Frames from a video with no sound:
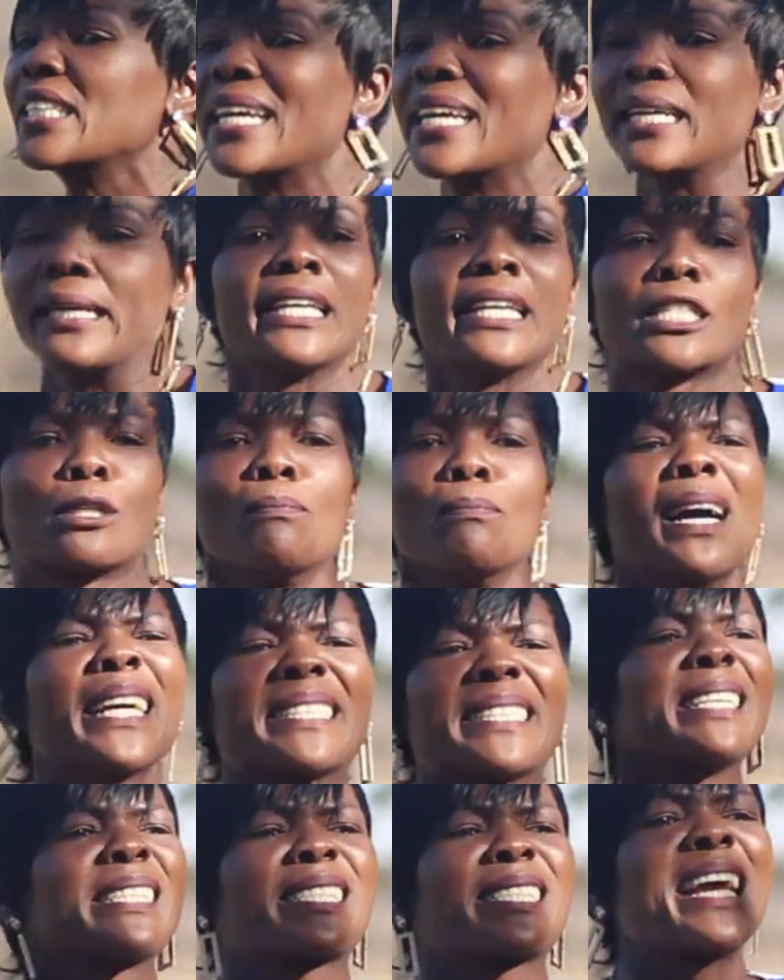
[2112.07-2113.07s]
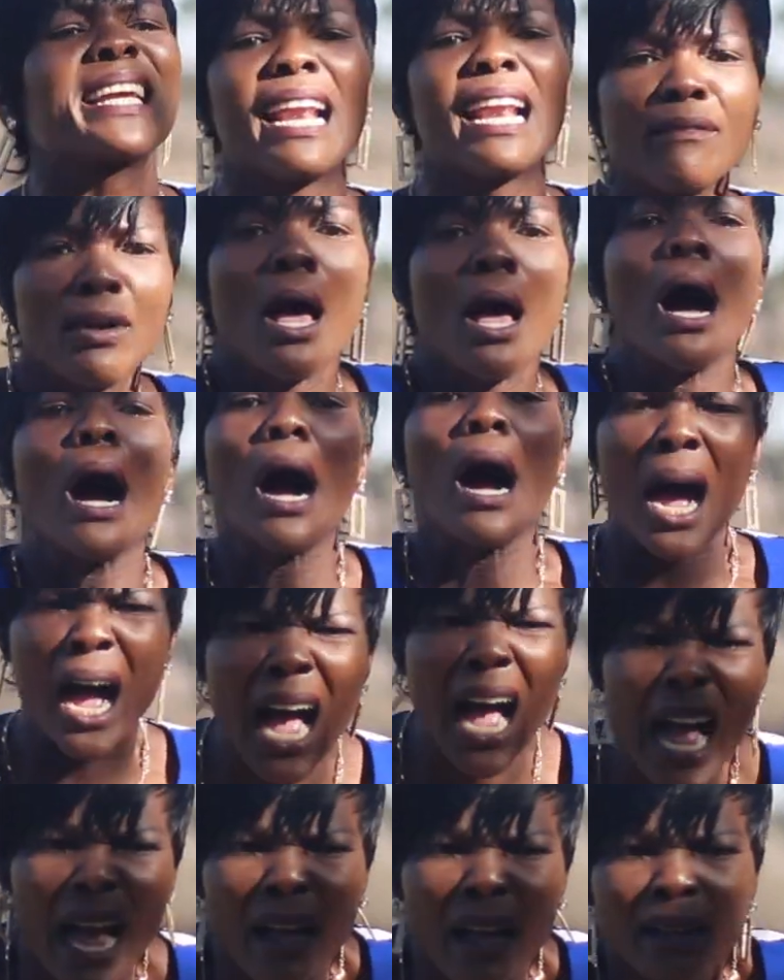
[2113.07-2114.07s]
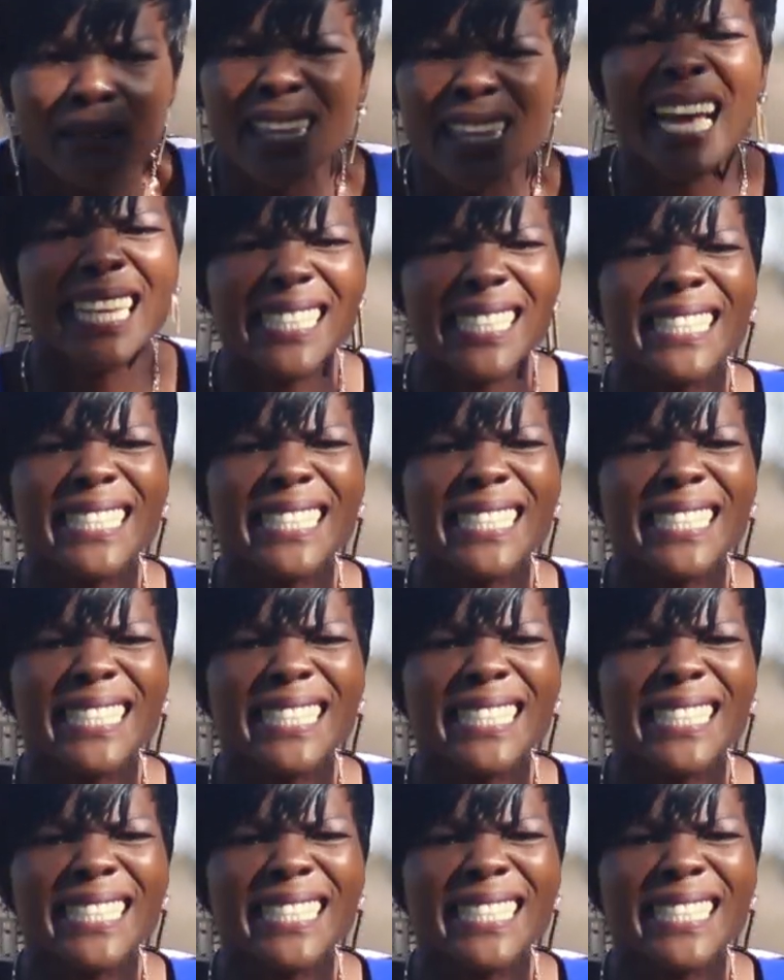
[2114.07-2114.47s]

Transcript: as much as I love. Huh? That's